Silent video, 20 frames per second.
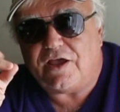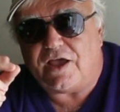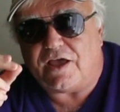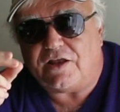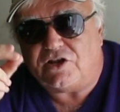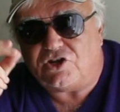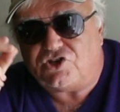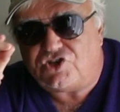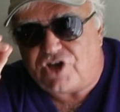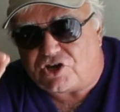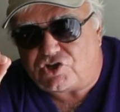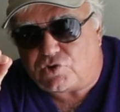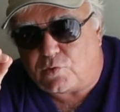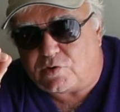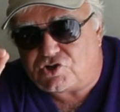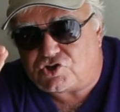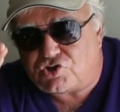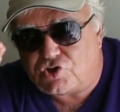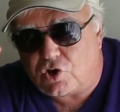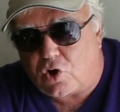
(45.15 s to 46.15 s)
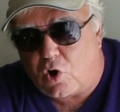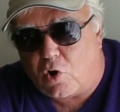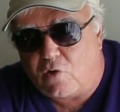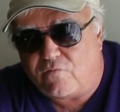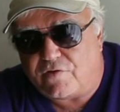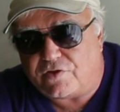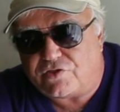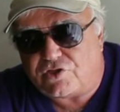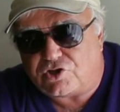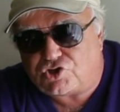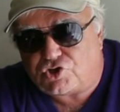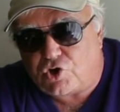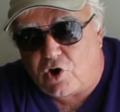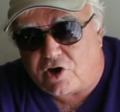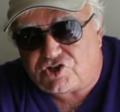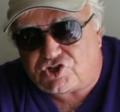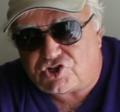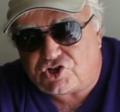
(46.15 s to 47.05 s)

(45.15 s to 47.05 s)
and the Jesuits took over the church.